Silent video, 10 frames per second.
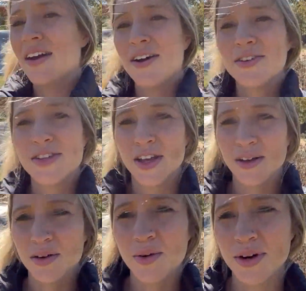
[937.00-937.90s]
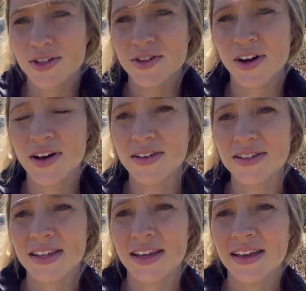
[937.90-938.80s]
also Cornish
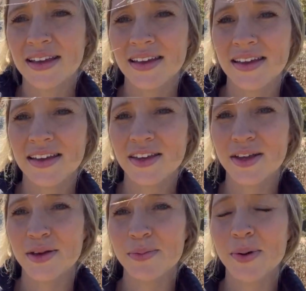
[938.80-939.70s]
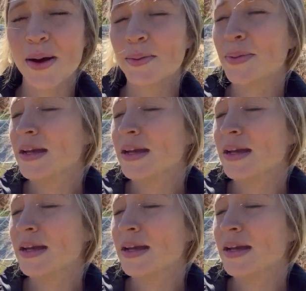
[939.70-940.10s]
cross, you probably